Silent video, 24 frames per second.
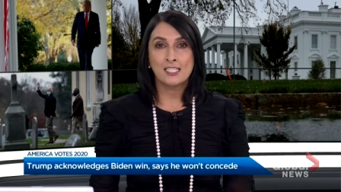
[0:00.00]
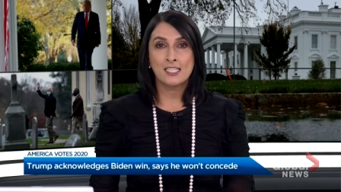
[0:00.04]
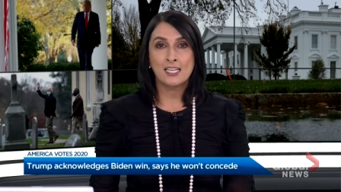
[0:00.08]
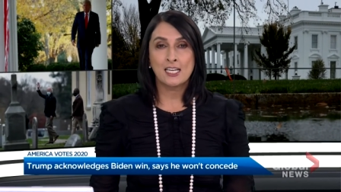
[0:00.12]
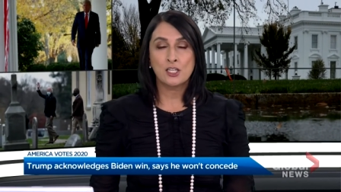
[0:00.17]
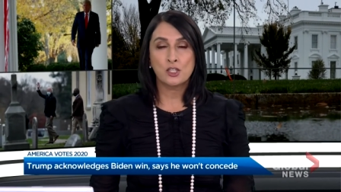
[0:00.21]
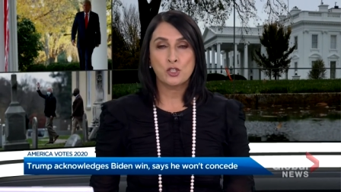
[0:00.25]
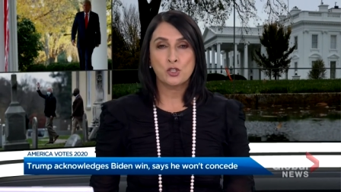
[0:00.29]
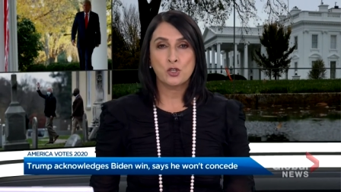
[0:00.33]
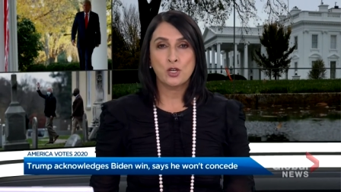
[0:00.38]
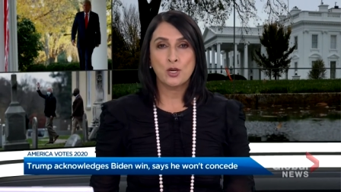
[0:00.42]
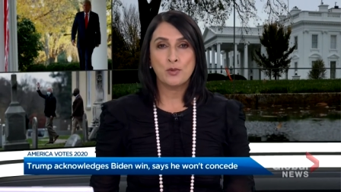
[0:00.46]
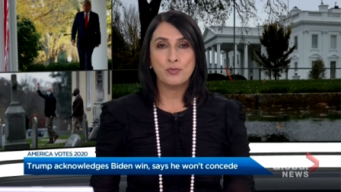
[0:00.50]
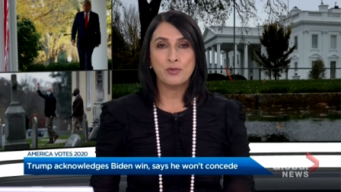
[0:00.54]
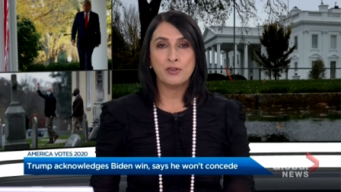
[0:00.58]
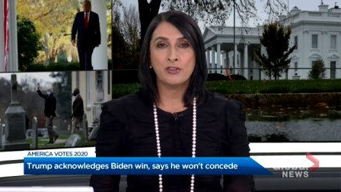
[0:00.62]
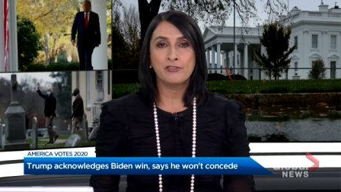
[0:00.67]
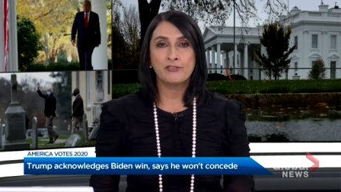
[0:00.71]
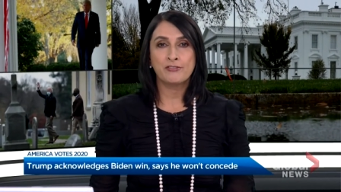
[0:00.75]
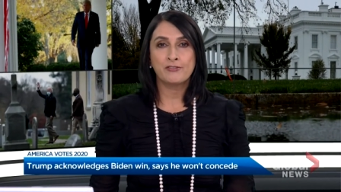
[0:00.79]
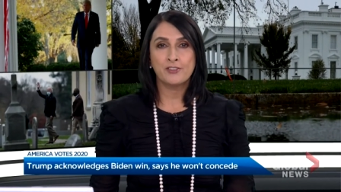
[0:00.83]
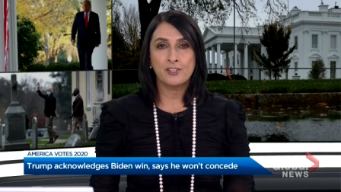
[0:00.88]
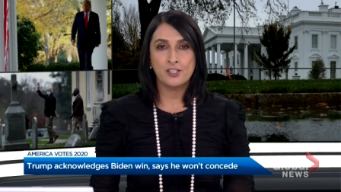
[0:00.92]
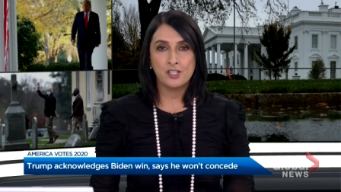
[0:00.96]
Today, Trump
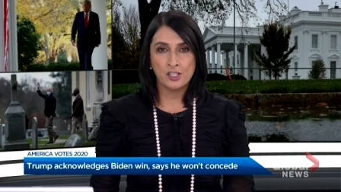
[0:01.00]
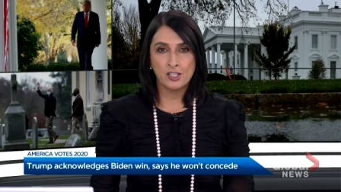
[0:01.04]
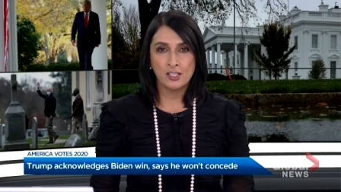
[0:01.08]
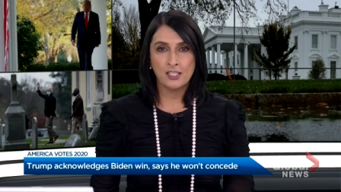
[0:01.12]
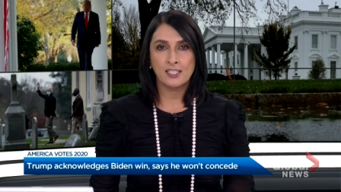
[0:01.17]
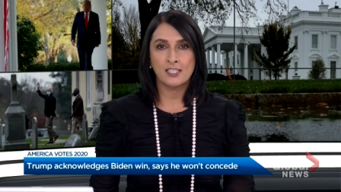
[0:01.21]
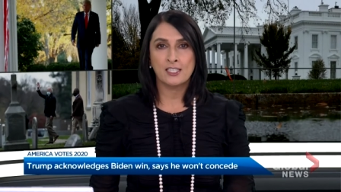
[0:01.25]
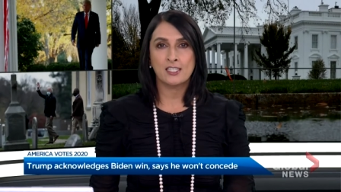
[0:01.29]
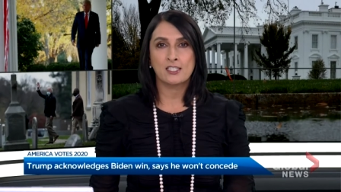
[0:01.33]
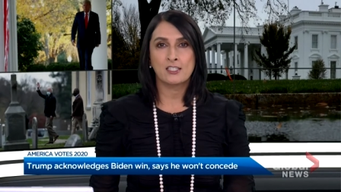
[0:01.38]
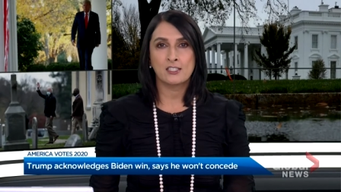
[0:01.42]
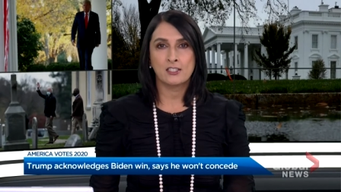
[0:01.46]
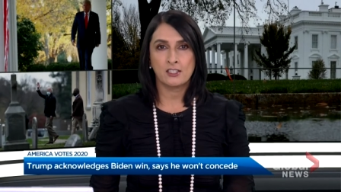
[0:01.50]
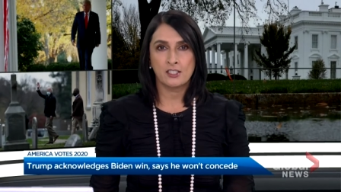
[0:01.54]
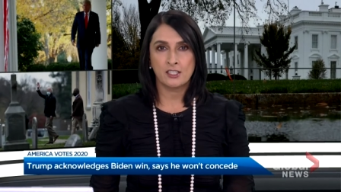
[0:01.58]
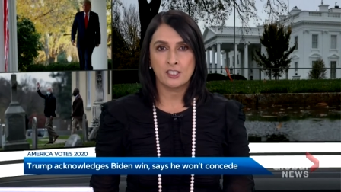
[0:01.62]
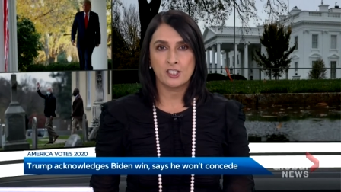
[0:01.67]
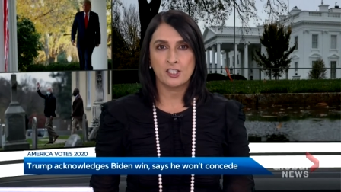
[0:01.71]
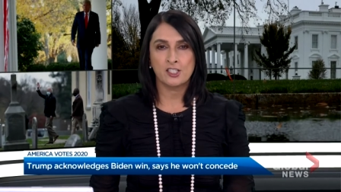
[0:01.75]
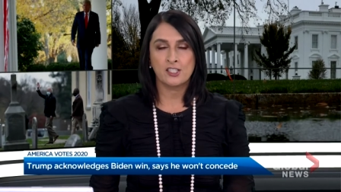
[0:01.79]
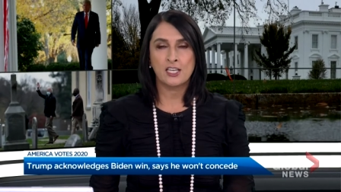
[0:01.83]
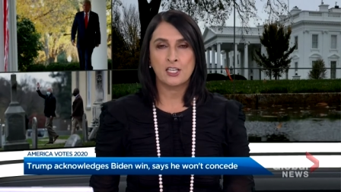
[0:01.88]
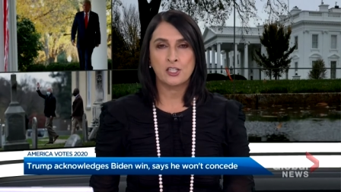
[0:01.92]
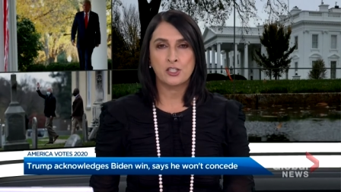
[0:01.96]
officially
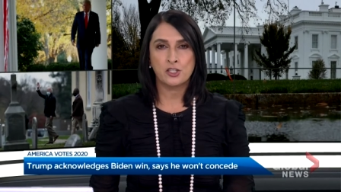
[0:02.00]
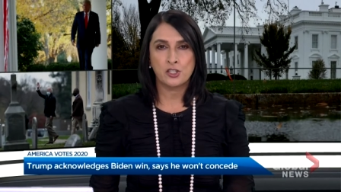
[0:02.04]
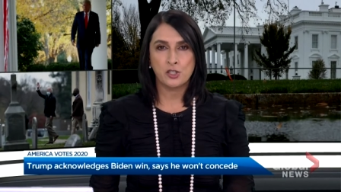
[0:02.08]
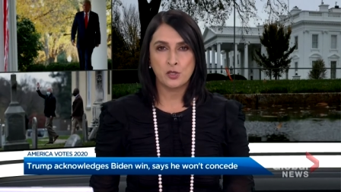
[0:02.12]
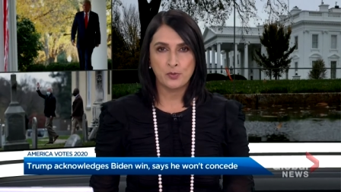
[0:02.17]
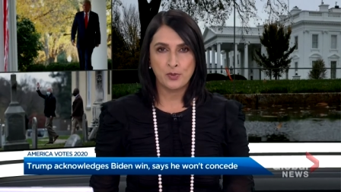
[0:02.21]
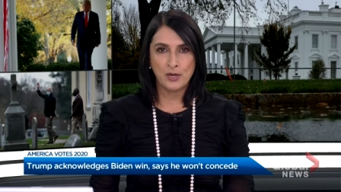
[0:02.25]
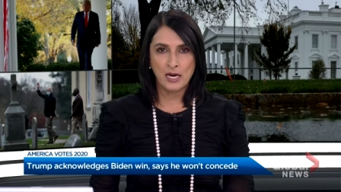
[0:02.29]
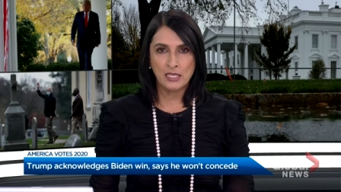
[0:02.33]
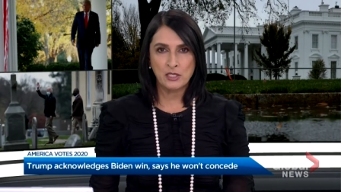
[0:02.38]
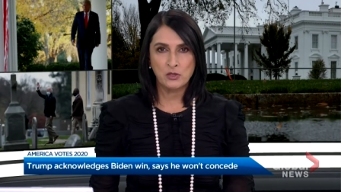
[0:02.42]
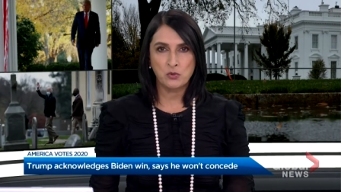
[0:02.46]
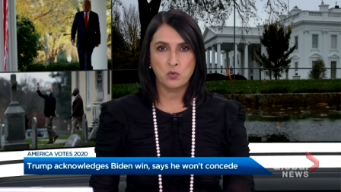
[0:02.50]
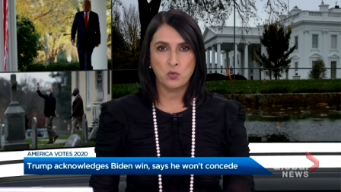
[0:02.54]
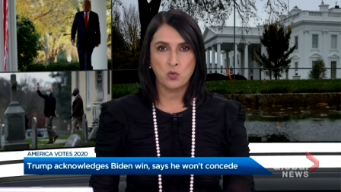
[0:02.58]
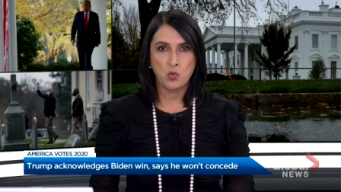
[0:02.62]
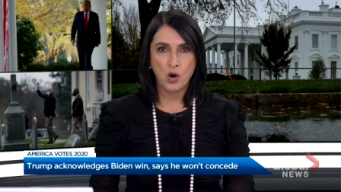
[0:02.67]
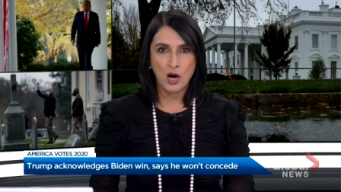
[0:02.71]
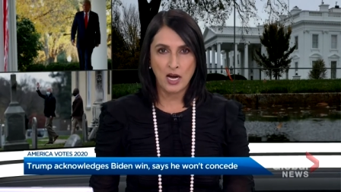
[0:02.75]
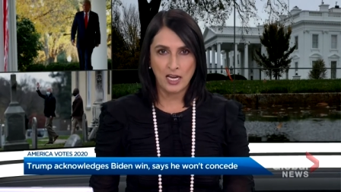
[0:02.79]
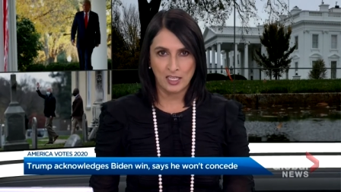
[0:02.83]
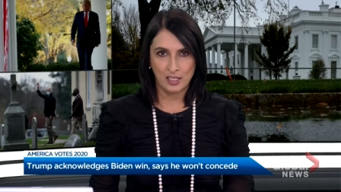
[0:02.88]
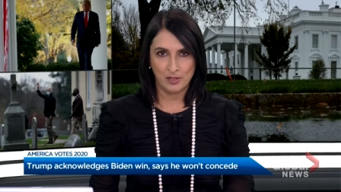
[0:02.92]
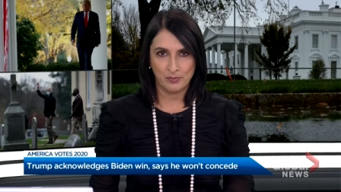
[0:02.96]
acknowledged that Joe Biden
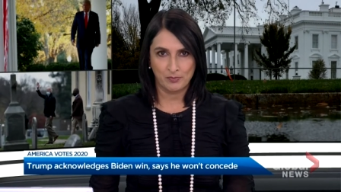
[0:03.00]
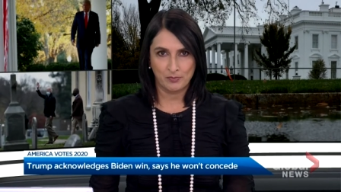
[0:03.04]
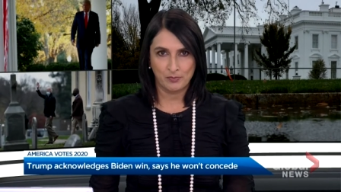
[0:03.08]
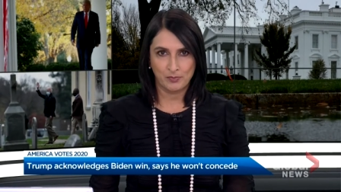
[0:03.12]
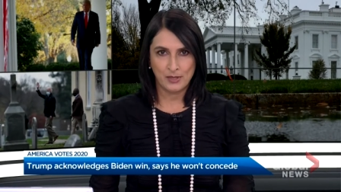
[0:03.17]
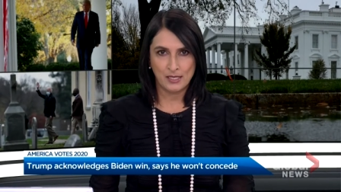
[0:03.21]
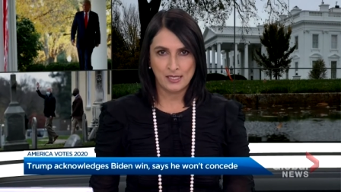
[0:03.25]
won,